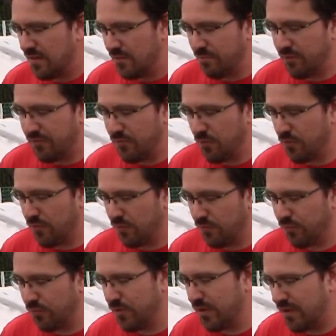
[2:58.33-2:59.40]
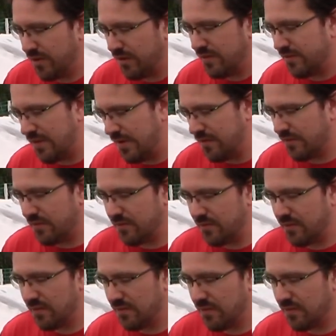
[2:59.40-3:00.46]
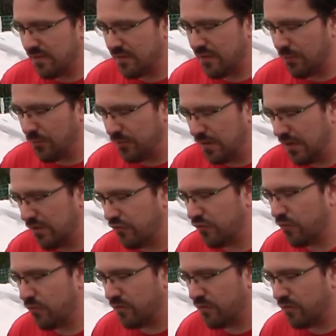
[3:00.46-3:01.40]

before the really intense summer heat shows